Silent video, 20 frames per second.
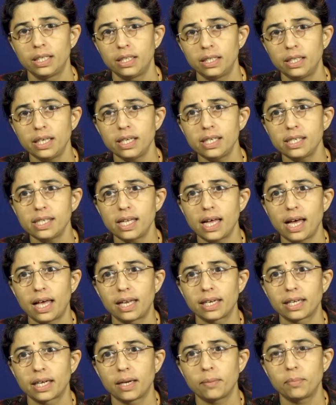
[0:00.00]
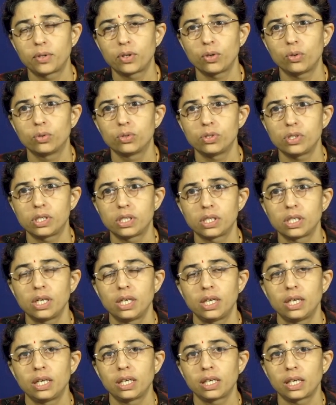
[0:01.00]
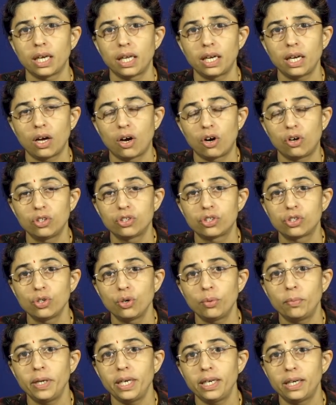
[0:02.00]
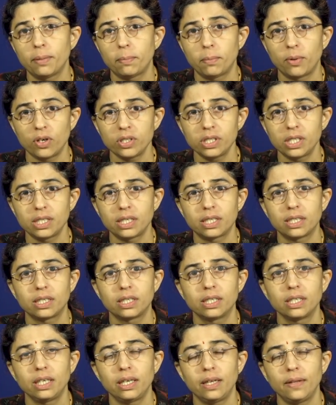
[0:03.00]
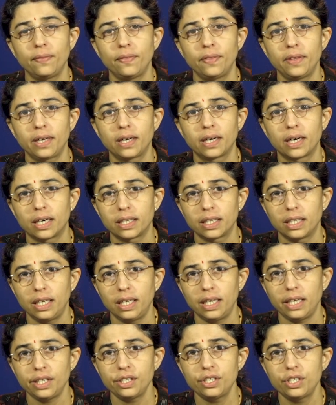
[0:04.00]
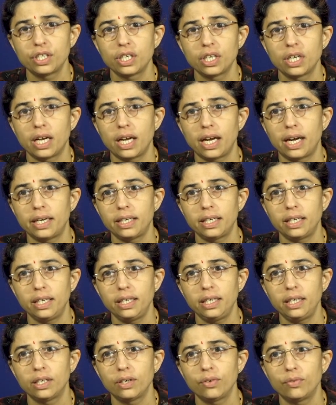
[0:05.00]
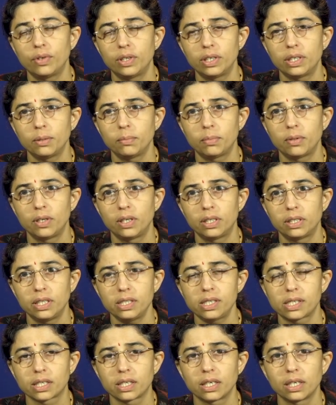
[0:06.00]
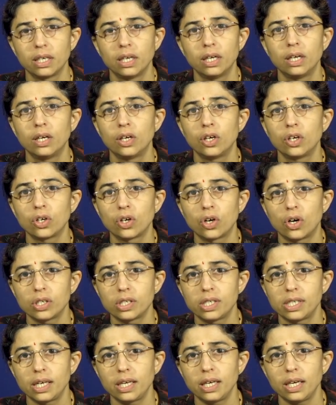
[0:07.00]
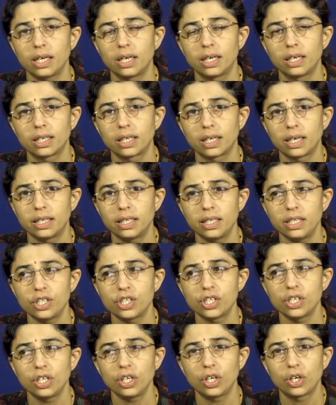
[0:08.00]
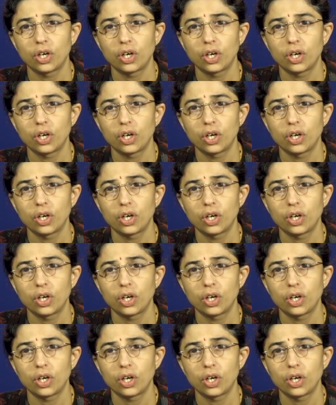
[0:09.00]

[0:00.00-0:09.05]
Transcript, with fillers: These alkaptones can also be deposited in the cartilage and intervertebral disc causing a condition